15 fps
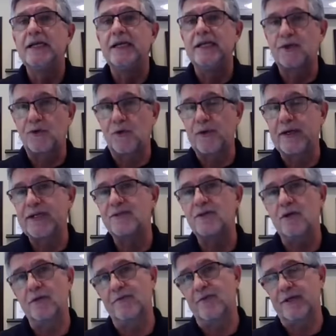increase
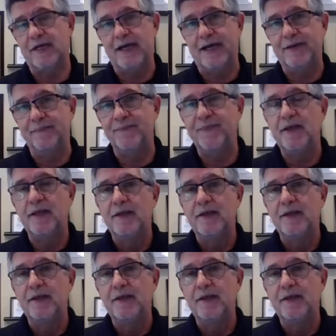over time.